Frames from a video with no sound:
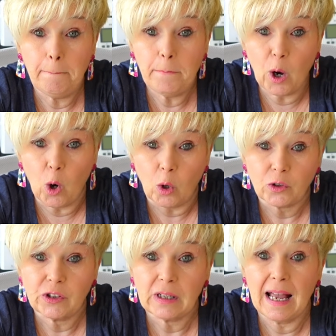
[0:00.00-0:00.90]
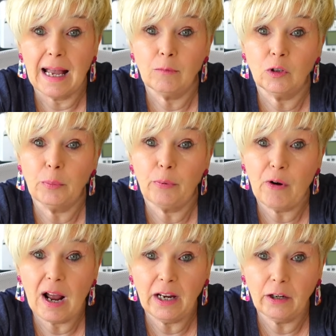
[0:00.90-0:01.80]
But I'm going to
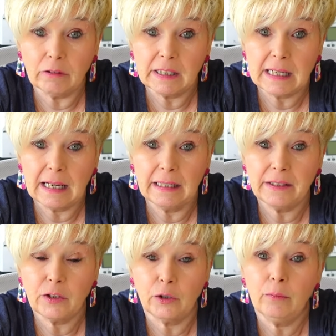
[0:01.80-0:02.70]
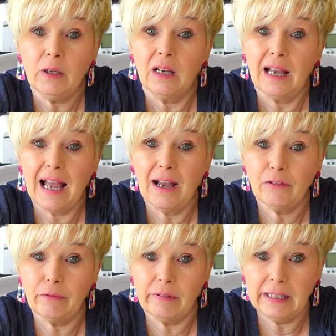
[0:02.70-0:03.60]
prioritise them, have
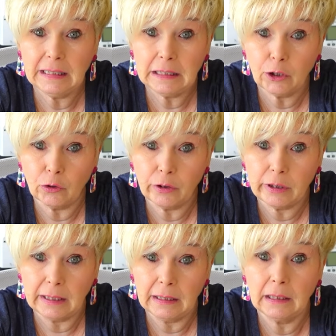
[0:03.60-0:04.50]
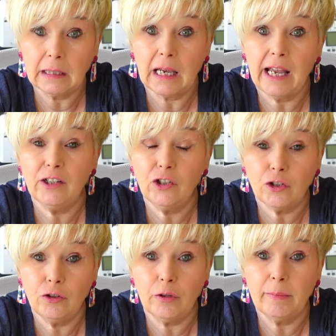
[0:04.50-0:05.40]
a really good think, and
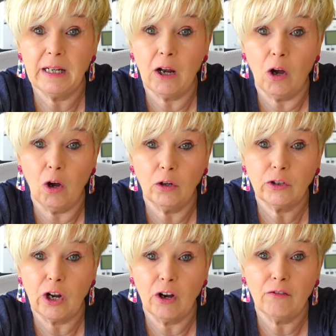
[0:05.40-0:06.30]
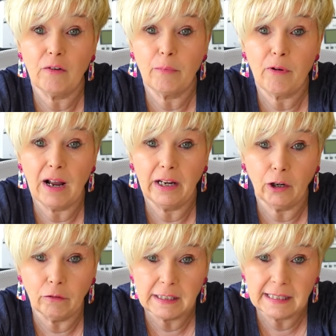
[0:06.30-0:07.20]
do them in order of
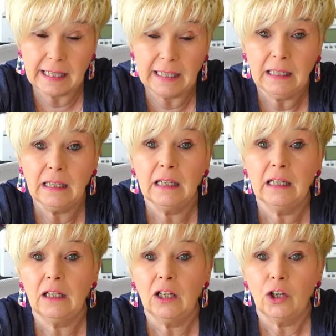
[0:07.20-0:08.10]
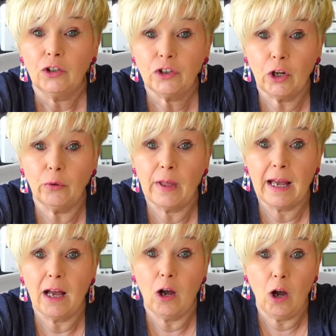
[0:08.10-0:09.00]
priority, so
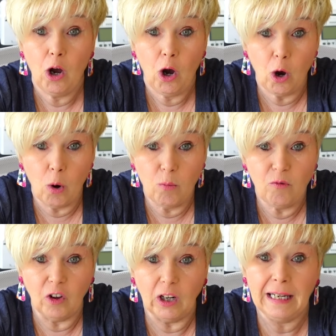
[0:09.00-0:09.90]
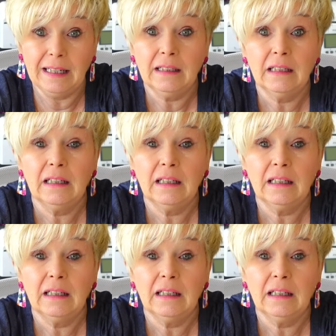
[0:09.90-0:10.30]
that hopefully